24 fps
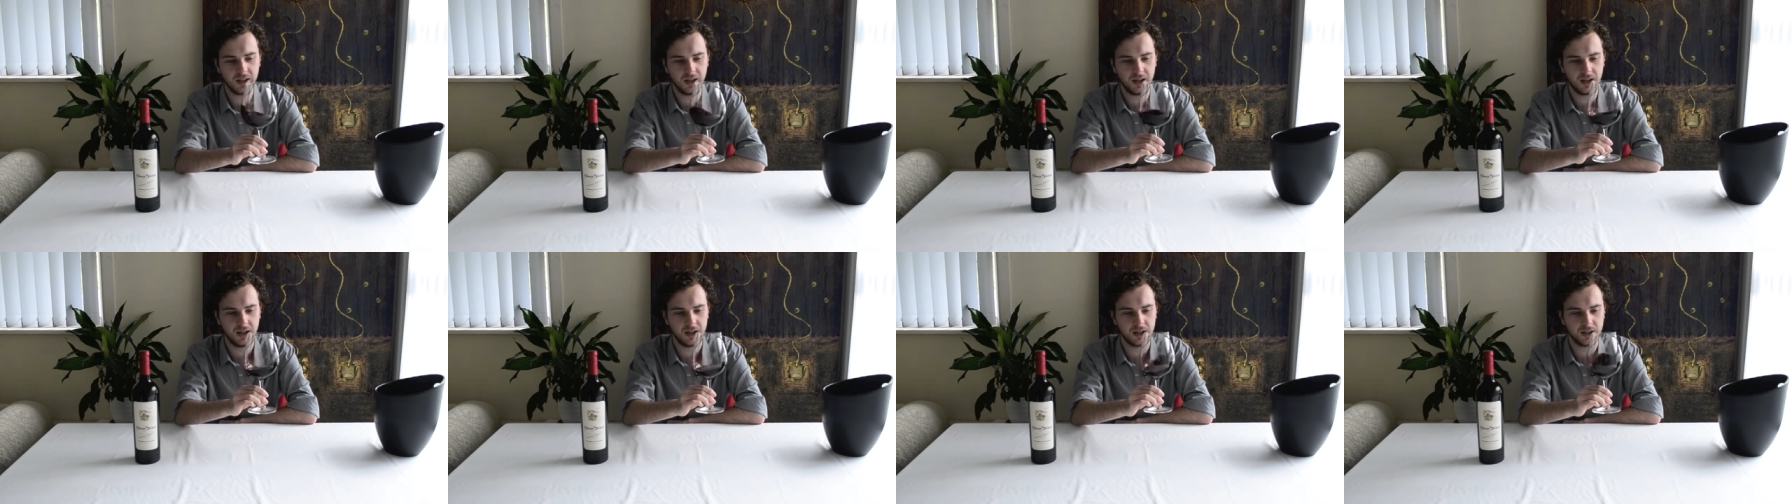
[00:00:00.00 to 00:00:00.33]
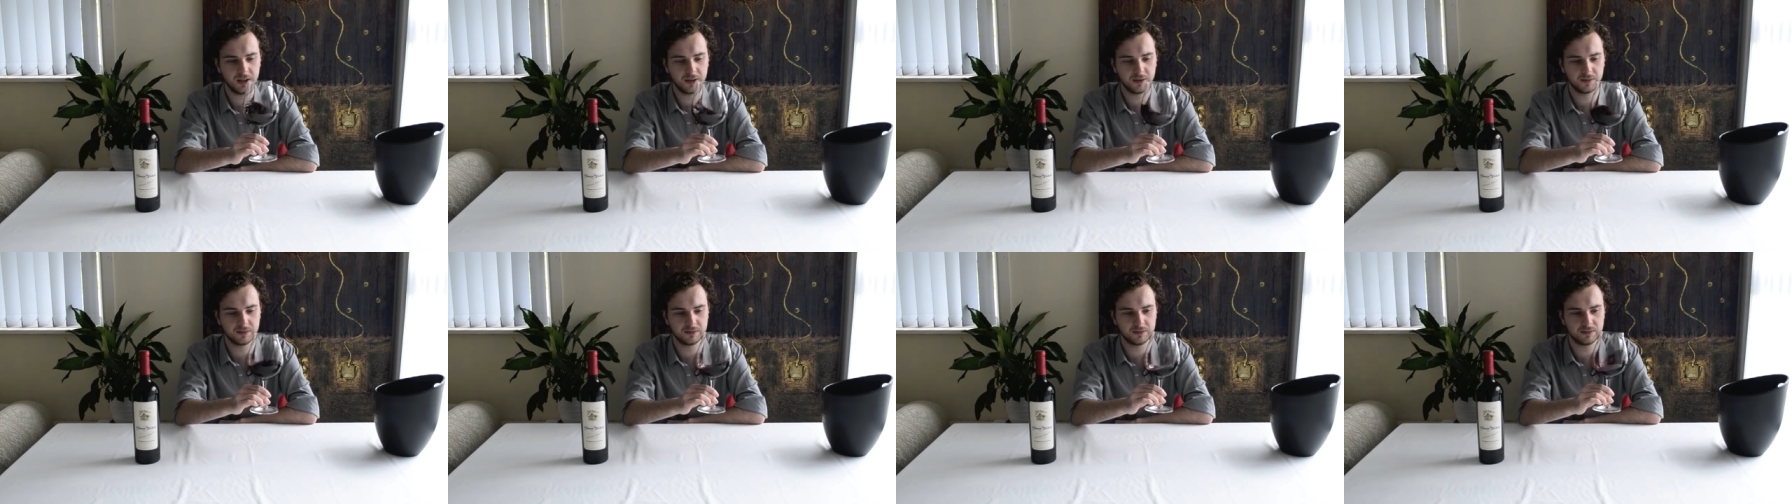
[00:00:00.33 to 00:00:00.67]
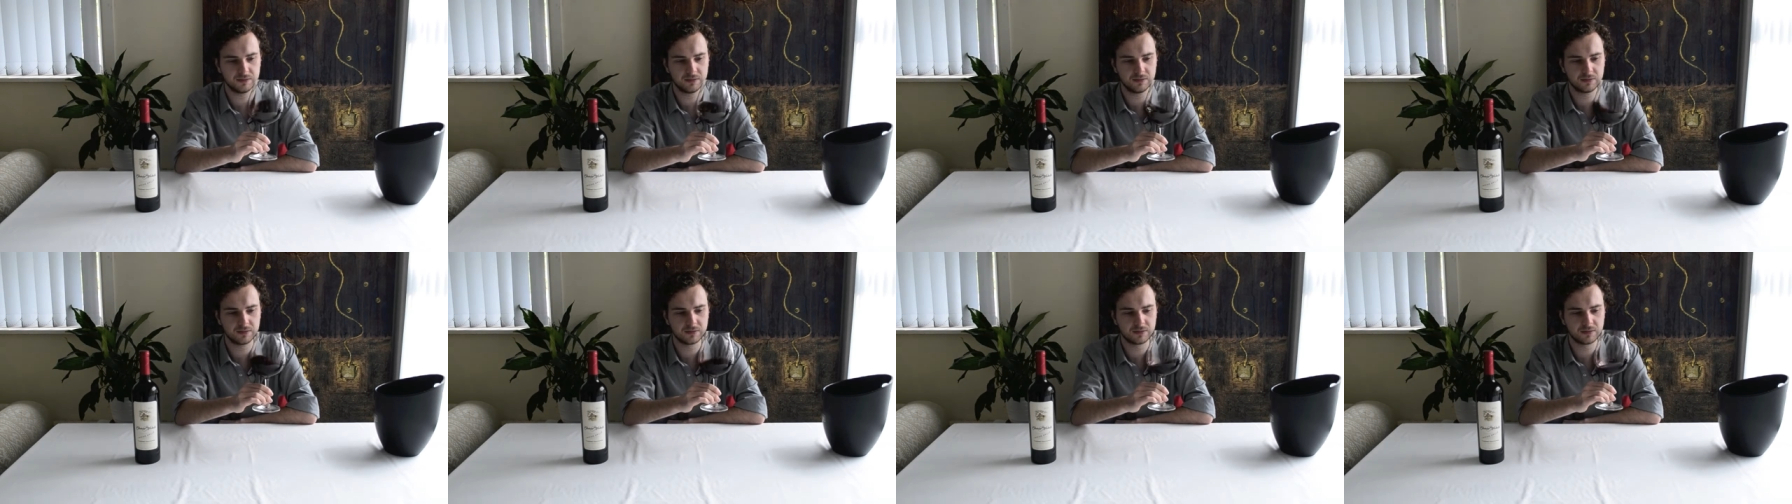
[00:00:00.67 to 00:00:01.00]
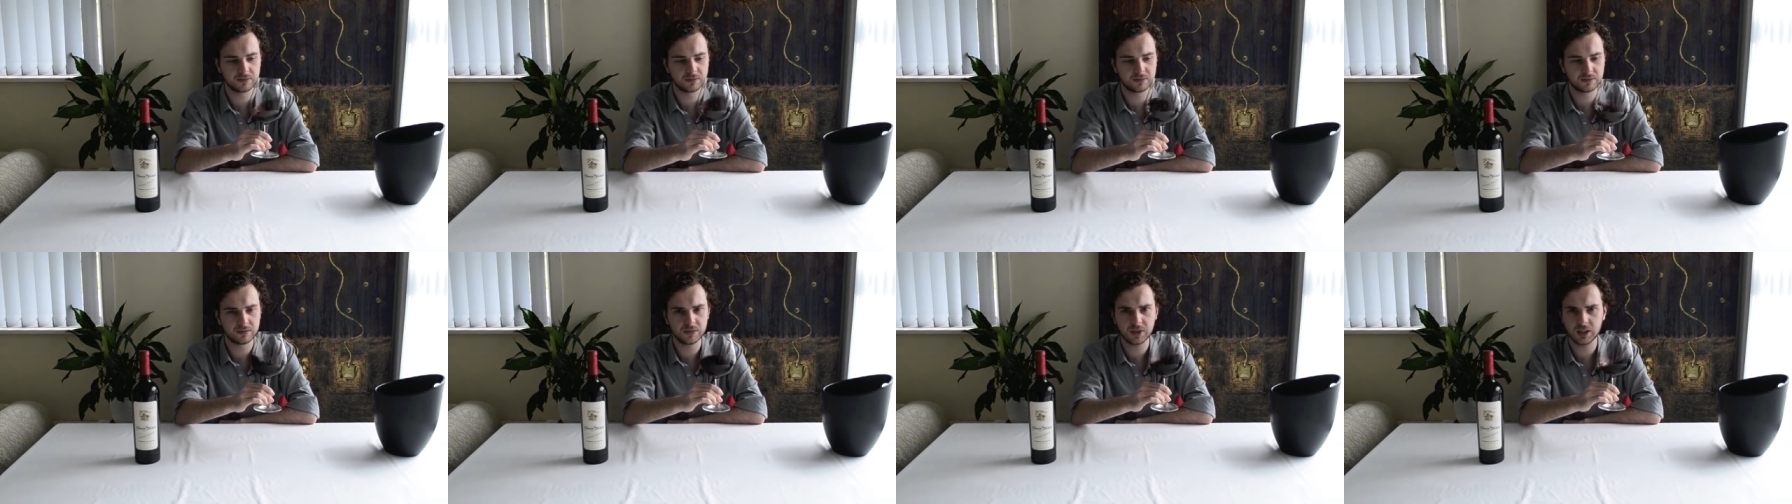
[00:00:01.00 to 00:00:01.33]
Yeah,
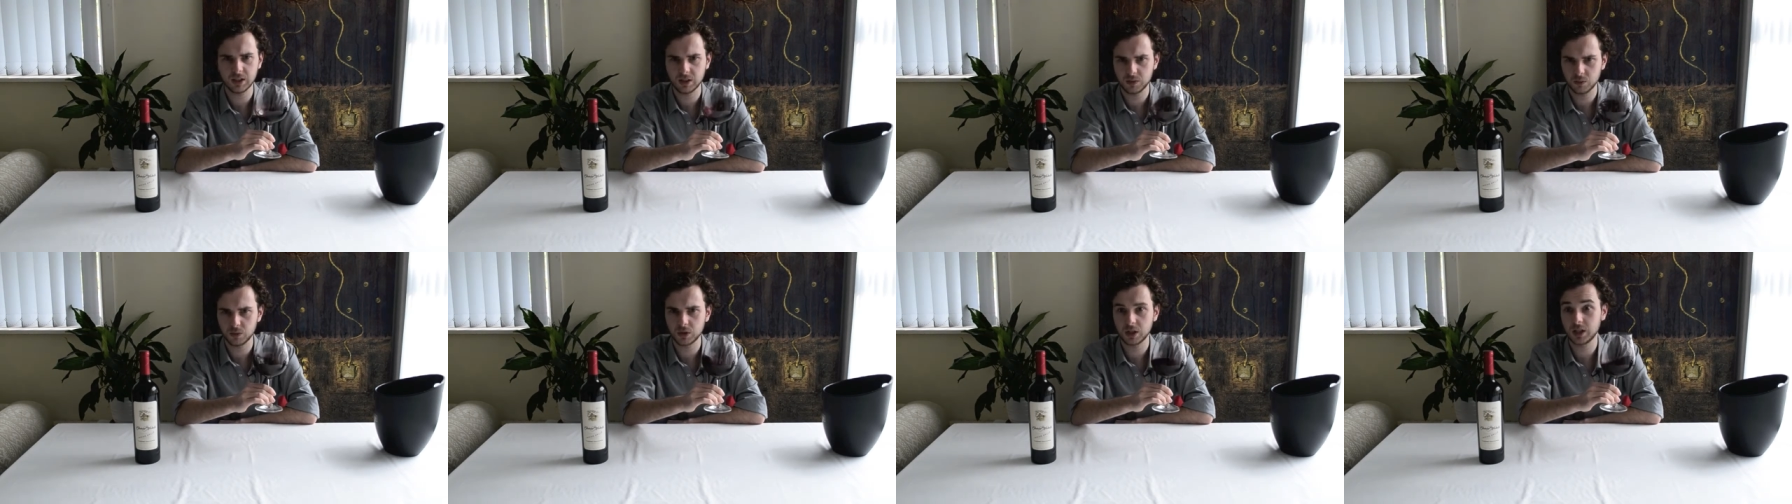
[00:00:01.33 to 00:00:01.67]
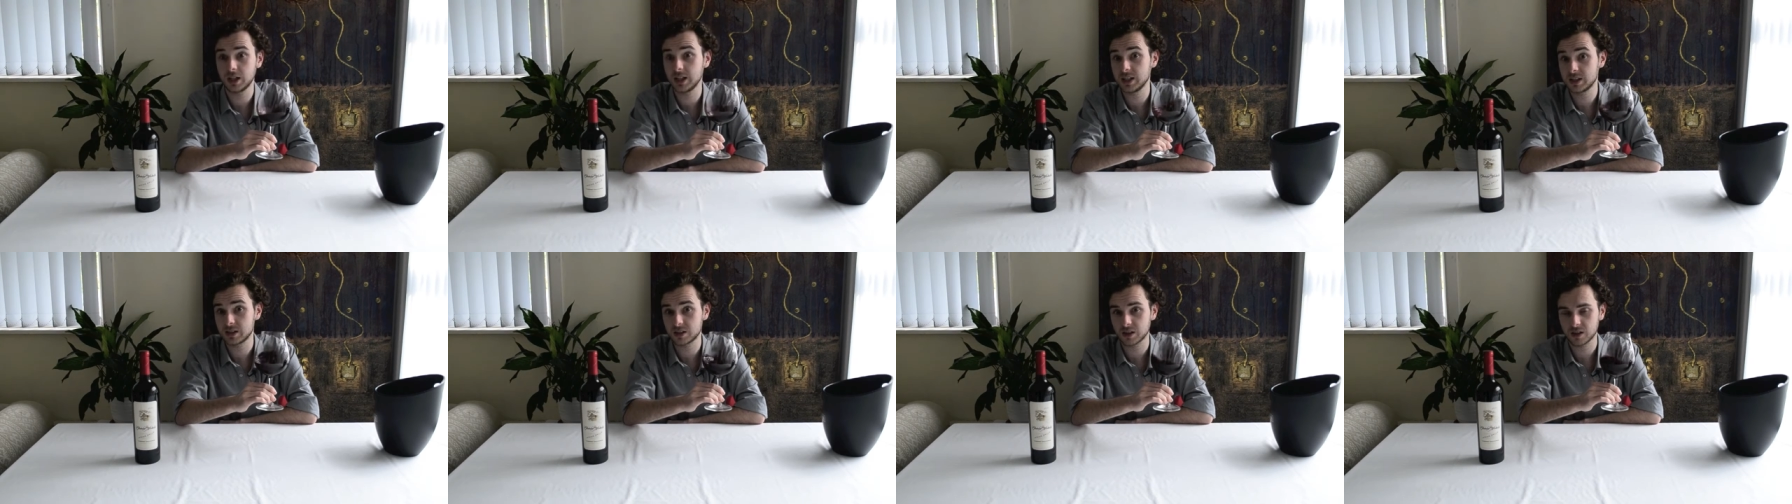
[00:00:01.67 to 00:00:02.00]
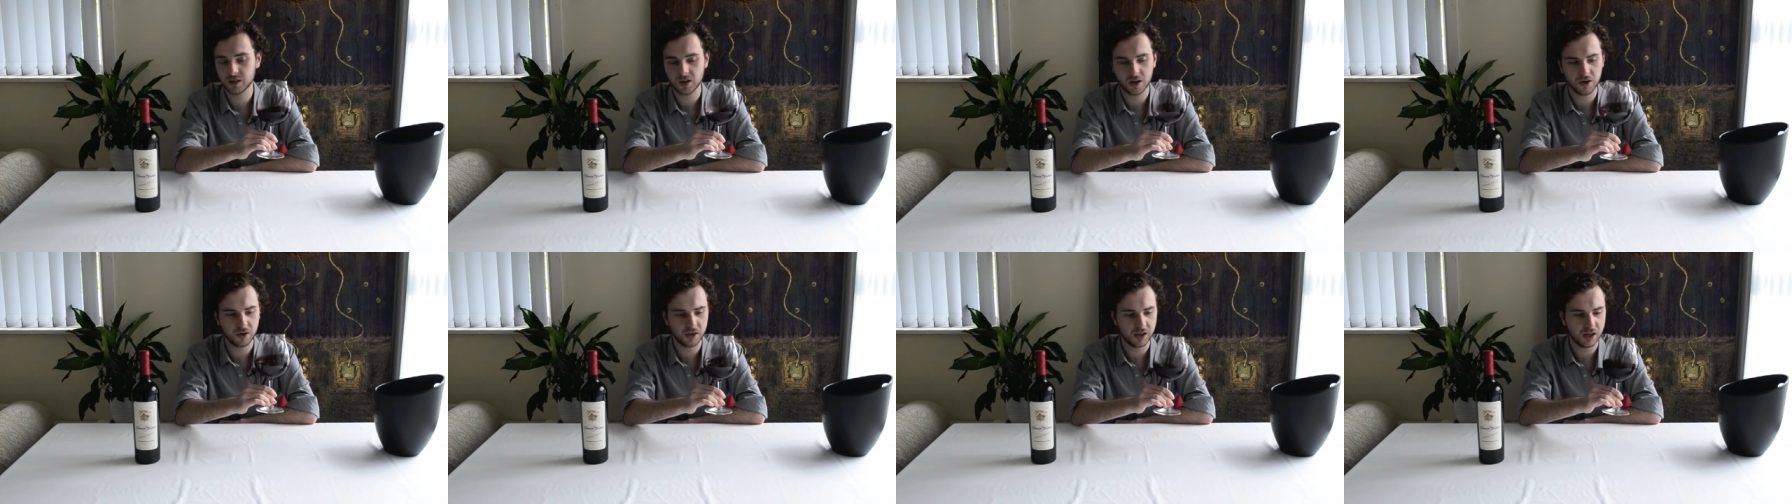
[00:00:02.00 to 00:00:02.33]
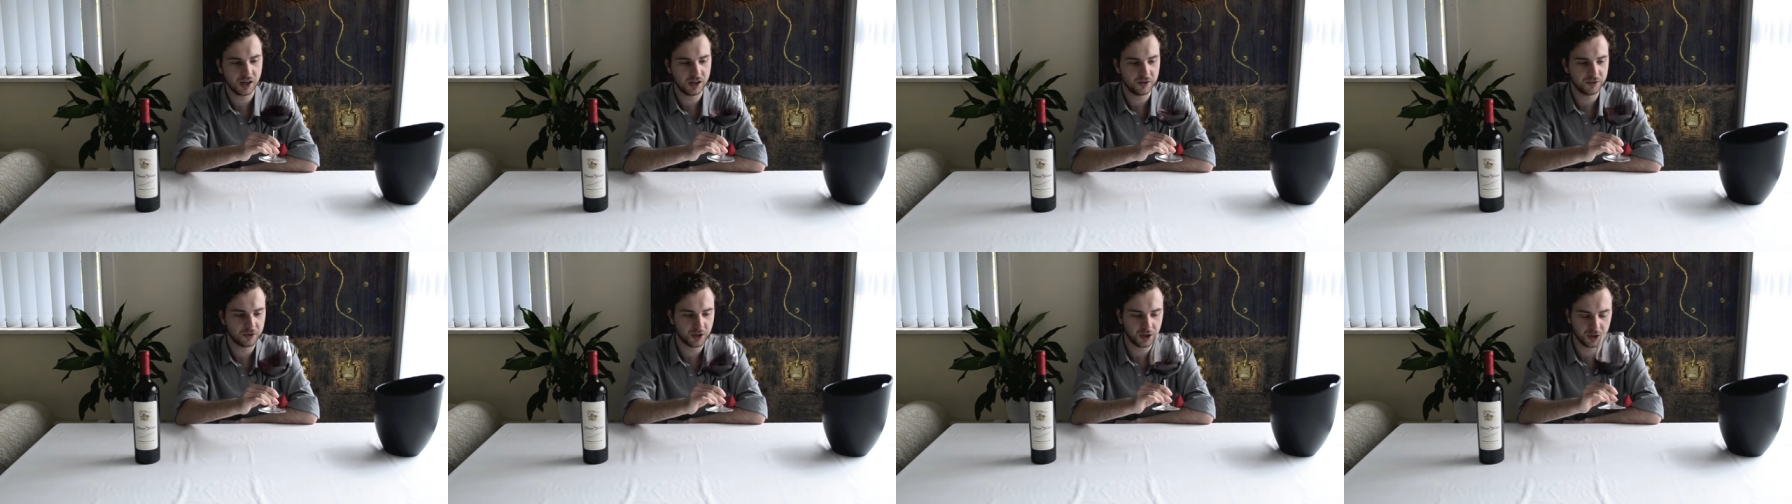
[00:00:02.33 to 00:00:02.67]
well, at least an hour and a
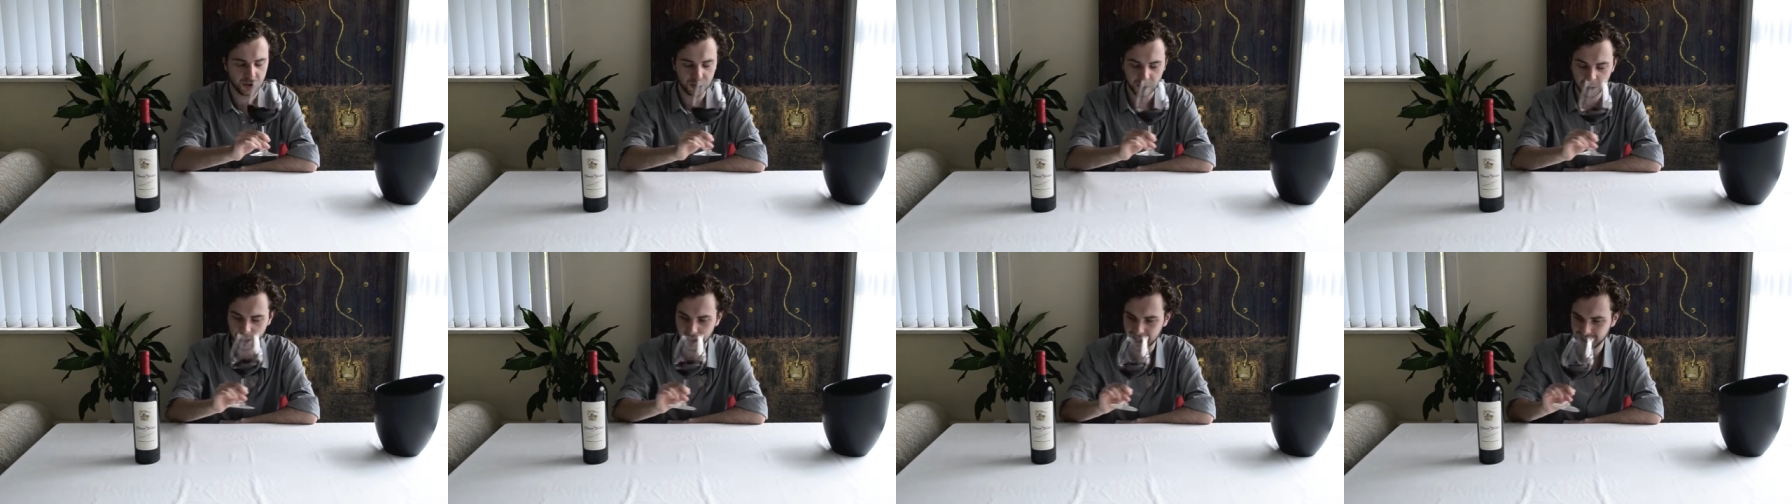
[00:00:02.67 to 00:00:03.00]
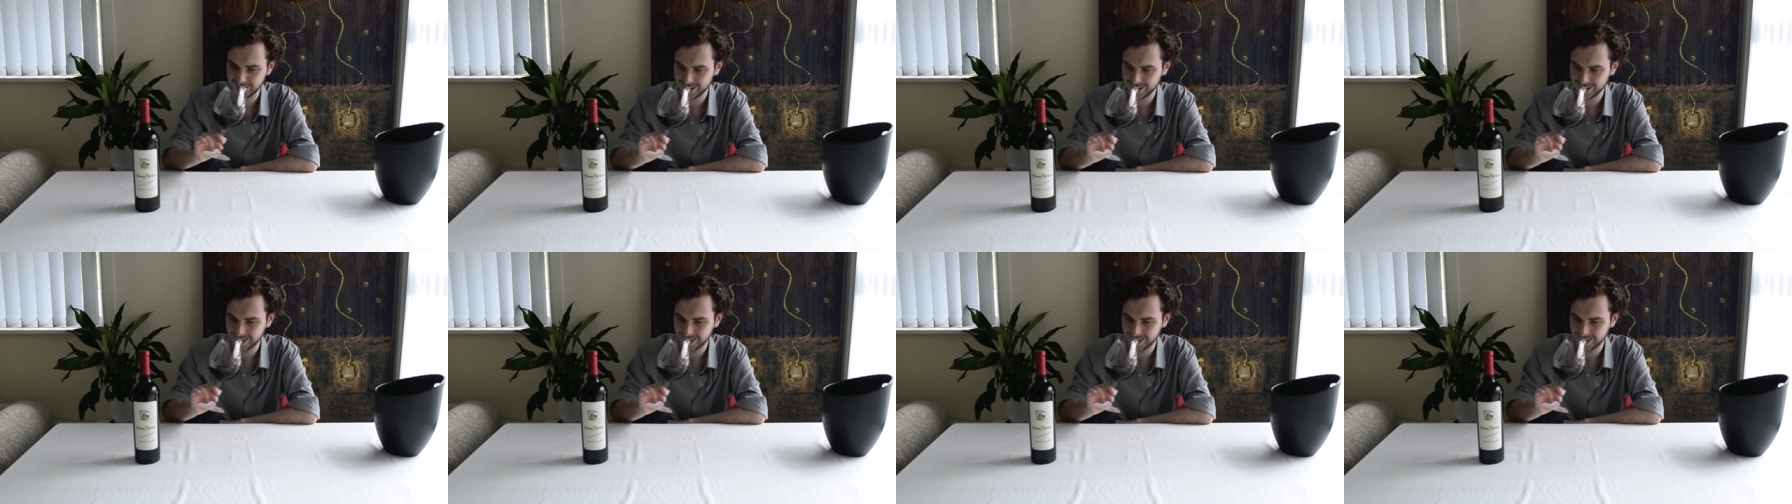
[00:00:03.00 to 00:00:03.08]
half ago.